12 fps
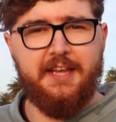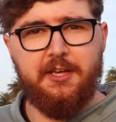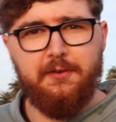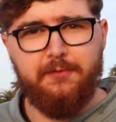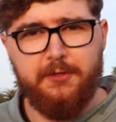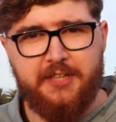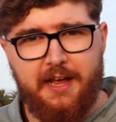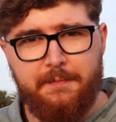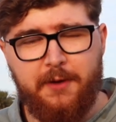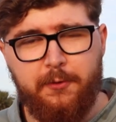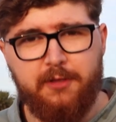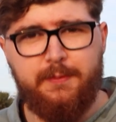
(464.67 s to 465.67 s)
Thank you for
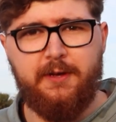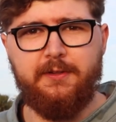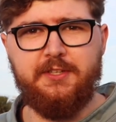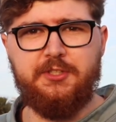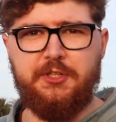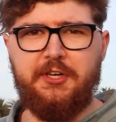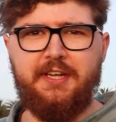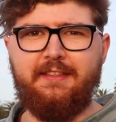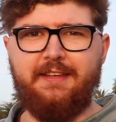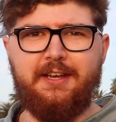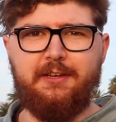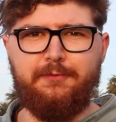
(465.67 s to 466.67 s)
coming with me on this journey.
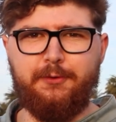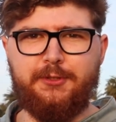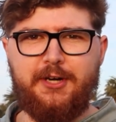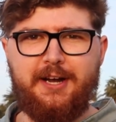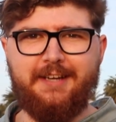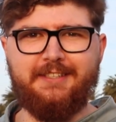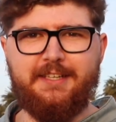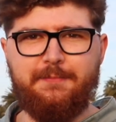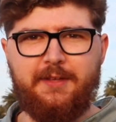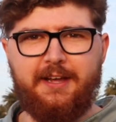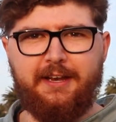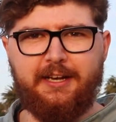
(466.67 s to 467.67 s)
Thank you for trying
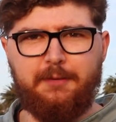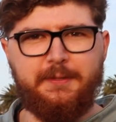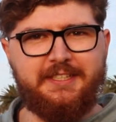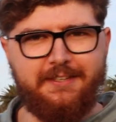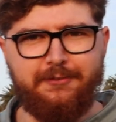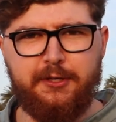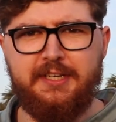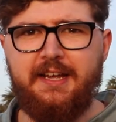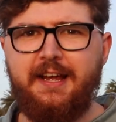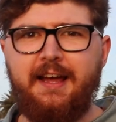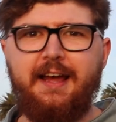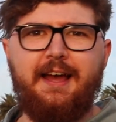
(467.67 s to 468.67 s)
something a little bit different.
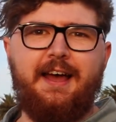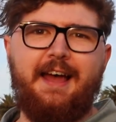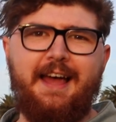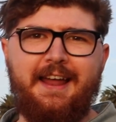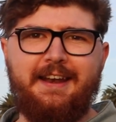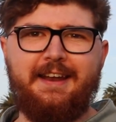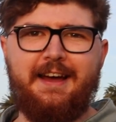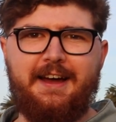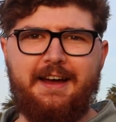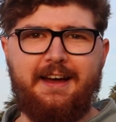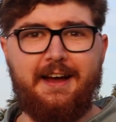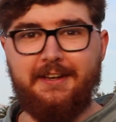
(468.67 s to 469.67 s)
And
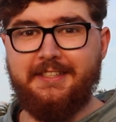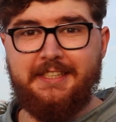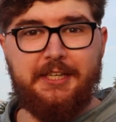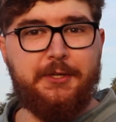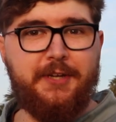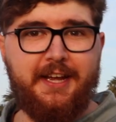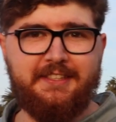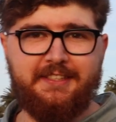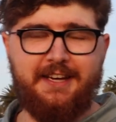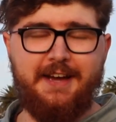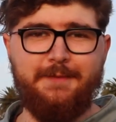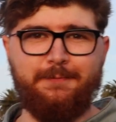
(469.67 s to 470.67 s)
I'll see you
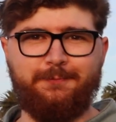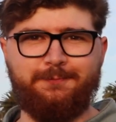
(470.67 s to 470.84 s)
next time.